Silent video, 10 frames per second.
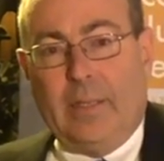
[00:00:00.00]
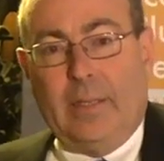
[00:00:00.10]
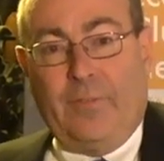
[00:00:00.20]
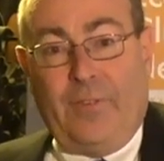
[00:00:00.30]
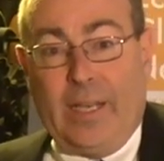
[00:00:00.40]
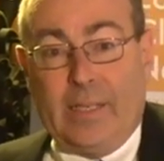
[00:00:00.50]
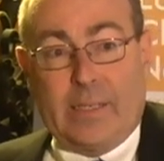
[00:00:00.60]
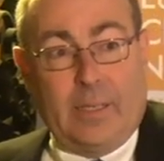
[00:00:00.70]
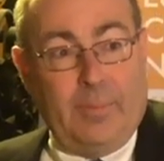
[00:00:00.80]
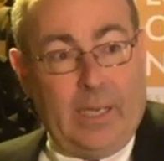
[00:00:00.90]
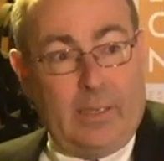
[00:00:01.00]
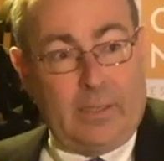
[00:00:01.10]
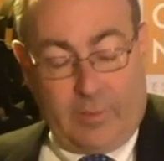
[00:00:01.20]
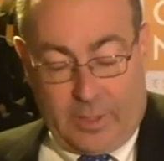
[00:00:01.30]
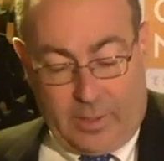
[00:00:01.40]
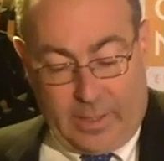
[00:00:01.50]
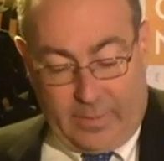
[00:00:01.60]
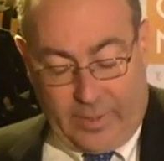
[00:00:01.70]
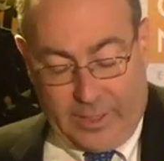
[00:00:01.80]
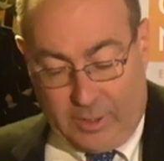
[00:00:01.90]
The Fed is committed to returning
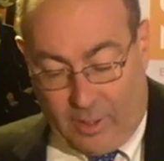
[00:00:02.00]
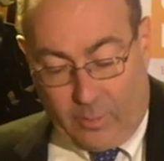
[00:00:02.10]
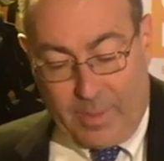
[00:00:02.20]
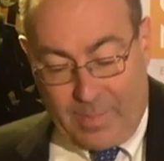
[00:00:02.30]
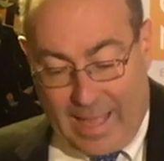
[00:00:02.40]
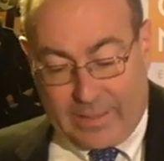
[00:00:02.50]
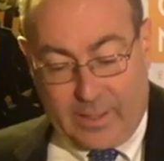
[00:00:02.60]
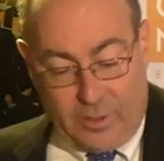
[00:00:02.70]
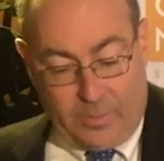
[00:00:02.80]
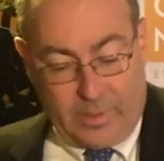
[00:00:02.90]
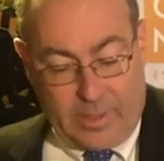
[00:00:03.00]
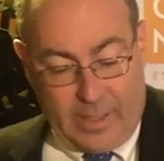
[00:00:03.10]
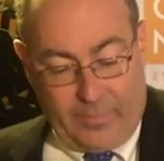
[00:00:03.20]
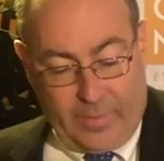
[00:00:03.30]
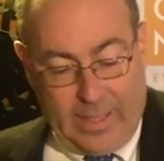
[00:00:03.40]
inflation all the way back to 2%.